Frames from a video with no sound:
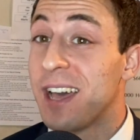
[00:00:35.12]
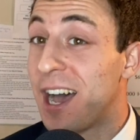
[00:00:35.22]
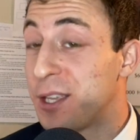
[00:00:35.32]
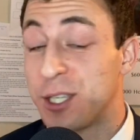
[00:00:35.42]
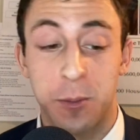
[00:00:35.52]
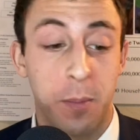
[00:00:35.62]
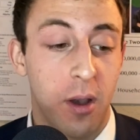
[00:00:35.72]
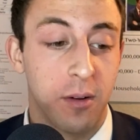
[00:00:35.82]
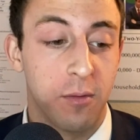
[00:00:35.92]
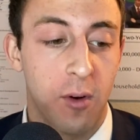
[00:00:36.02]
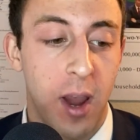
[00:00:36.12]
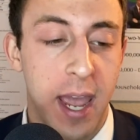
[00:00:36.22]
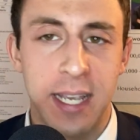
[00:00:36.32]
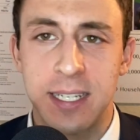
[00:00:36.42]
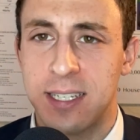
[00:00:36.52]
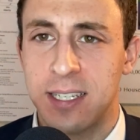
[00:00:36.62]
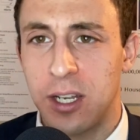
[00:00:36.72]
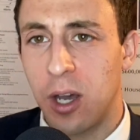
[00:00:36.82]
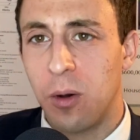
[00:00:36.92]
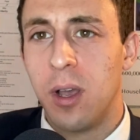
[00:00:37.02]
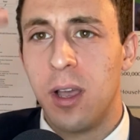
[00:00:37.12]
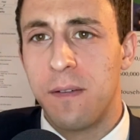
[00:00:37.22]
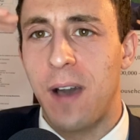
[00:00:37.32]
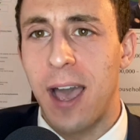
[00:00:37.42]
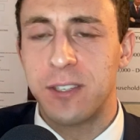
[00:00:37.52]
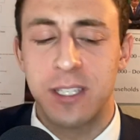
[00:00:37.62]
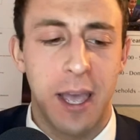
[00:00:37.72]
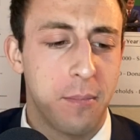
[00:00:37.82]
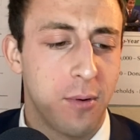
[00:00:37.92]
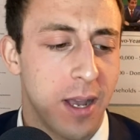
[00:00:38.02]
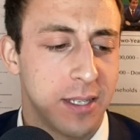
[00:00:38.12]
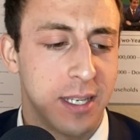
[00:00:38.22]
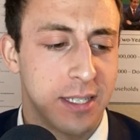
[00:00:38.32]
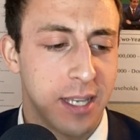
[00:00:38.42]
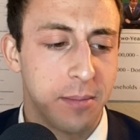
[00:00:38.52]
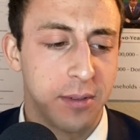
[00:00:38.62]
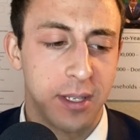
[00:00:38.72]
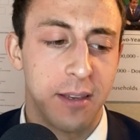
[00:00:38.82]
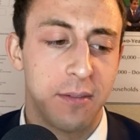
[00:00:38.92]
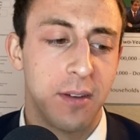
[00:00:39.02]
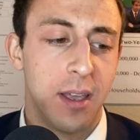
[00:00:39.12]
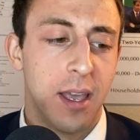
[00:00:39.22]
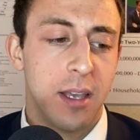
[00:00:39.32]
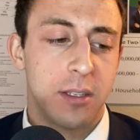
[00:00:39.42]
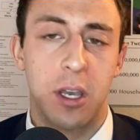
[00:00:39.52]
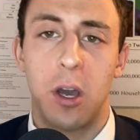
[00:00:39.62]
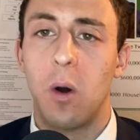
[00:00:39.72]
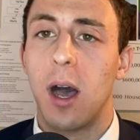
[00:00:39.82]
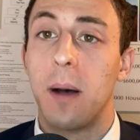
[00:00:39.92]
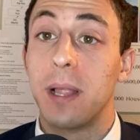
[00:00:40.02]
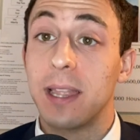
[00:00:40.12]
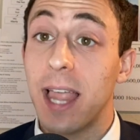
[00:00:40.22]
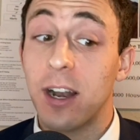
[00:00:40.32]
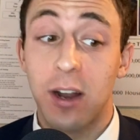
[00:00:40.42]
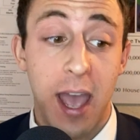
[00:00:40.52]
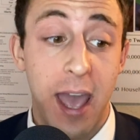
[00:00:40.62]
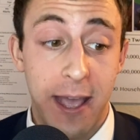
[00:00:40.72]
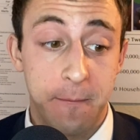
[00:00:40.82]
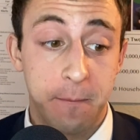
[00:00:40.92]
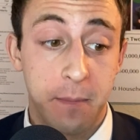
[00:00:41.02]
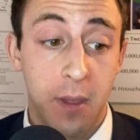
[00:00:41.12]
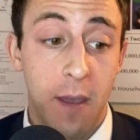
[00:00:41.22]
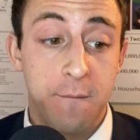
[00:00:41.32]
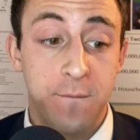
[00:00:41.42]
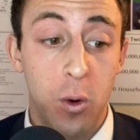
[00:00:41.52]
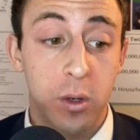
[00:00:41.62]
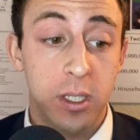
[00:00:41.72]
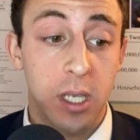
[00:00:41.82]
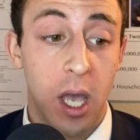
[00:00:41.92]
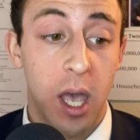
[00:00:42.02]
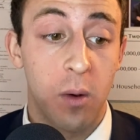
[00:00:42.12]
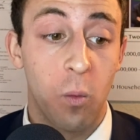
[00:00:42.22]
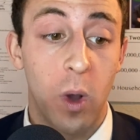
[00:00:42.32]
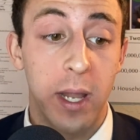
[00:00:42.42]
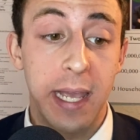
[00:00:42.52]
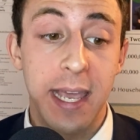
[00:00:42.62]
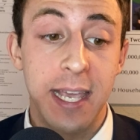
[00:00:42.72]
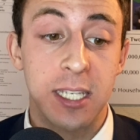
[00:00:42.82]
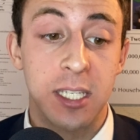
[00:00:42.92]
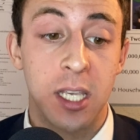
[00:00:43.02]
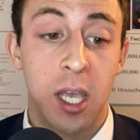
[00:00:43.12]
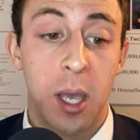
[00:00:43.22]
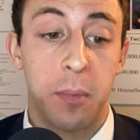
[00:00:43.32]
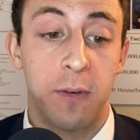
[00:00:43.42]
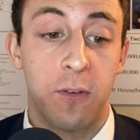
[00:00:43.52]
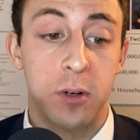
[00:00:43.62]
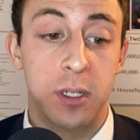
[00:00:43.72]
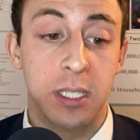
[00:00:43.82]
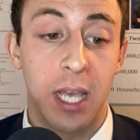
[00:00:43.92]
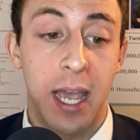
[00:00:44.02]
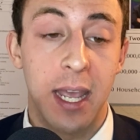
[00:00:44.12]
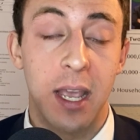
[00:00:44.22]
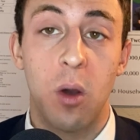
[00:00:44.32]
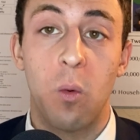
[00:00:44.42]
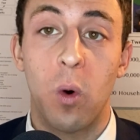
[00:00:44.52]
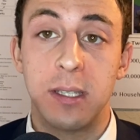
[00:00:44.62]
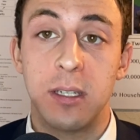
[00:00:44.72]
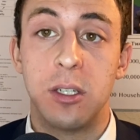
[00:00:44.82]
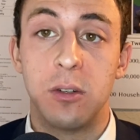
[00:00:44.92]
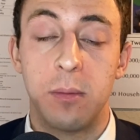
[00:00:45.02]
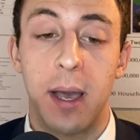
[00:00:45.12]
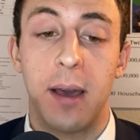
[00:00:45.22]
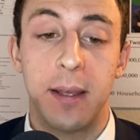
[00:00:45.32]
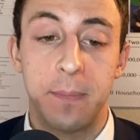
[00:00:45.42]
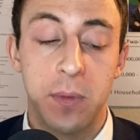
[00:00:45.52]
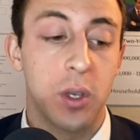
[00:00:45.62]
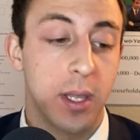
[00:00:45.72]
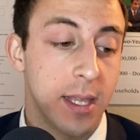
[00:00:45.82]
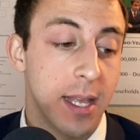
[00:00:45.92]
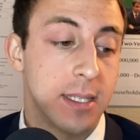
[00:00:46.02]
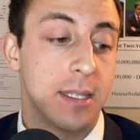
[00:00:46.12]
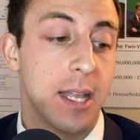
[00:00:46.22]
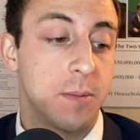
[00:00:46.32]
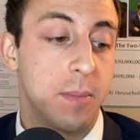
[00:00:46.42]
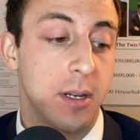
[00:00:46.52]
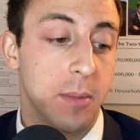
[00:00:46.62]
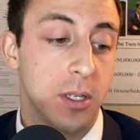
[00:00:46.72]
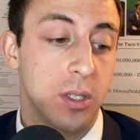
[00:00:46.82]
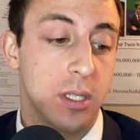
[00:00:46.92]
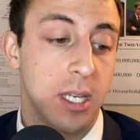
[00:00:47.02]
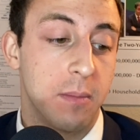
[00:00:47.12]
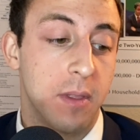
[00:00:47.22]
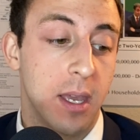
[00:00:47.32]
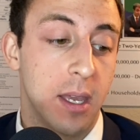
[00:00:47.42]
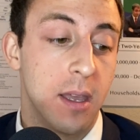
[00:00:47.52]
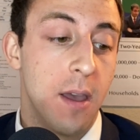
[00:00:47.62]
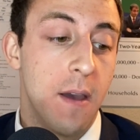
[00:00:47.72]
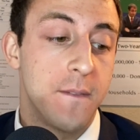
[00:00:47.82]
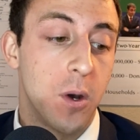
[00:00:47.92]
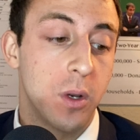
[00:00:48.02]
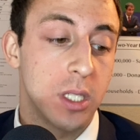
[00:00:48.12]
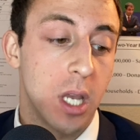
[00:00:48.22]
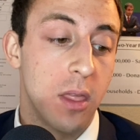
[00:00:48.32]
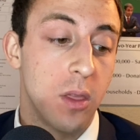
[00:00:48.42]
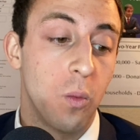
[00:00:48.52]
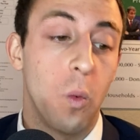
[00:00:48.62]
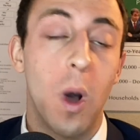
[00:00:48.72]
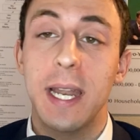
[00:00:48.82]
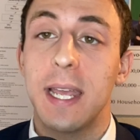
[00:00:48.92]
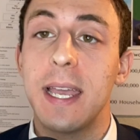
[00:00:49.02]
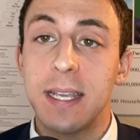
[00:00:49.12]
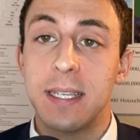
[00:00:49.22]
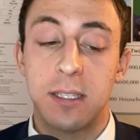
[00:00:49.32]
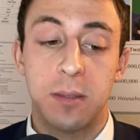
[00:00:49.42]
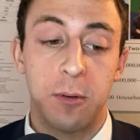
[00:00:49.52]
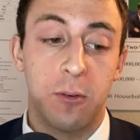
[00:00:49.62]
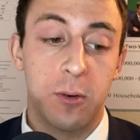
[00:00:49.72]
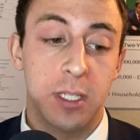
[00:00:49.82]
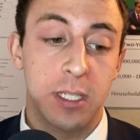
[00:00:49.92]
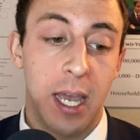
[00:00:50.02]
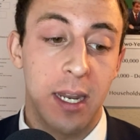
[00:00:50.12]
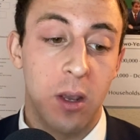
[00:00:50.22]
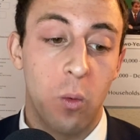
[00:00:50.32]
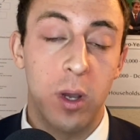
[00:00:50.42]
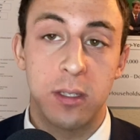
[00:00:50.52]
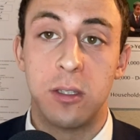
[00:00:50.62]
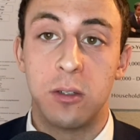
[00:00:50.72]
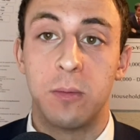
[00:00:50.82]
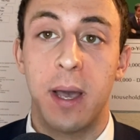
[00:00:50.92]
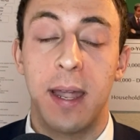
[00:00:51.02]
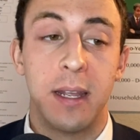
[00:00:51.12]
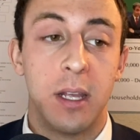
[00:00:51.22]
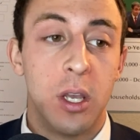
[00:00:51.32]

This is part of Ray's, 5-step process, I believe. So, letter A, focus on what is before deciding what to do about it. So I think that's pretty much the same thing. Focus on the what is before deciding what to do about it.